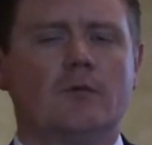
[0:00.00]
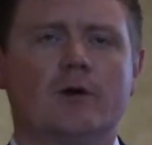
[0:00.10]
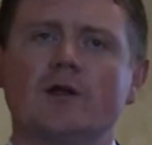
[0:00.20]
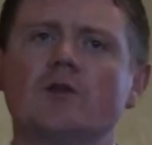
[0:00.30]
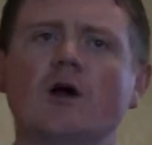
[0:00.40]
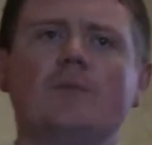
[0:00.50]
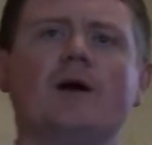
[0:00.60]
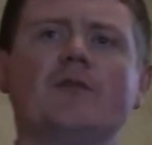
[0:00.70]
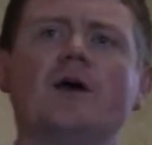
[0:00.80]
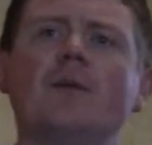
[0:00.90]
We're going to talk
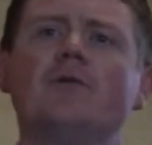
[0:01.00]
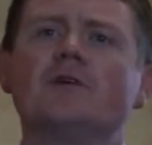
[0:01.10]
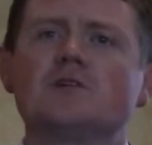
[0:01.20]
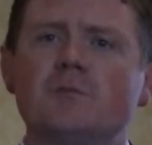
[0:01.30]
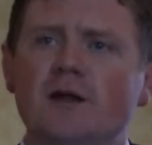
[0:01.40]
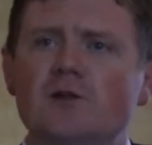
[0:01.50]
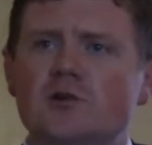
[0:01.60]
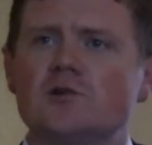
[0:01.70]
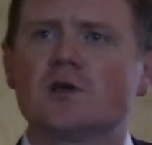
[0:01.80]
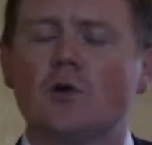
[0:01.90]
about the type of
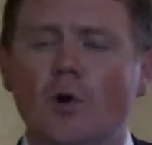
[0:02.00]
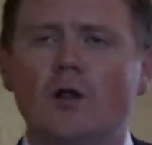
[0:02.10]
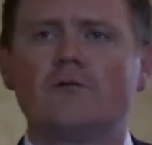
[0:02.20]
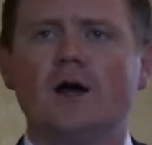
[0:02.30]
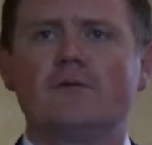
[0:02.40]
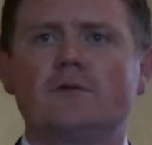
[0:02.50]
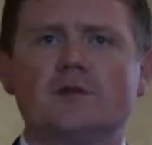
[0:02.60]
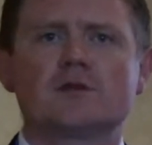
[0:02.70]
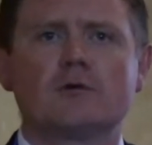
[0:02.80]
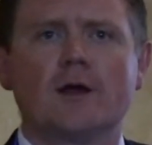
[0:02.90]
expenditures that qualify for
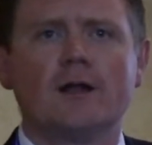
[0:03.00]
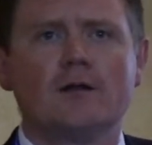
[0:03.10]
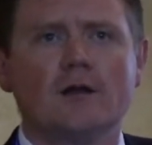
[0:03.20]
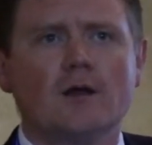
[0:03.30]
this credit.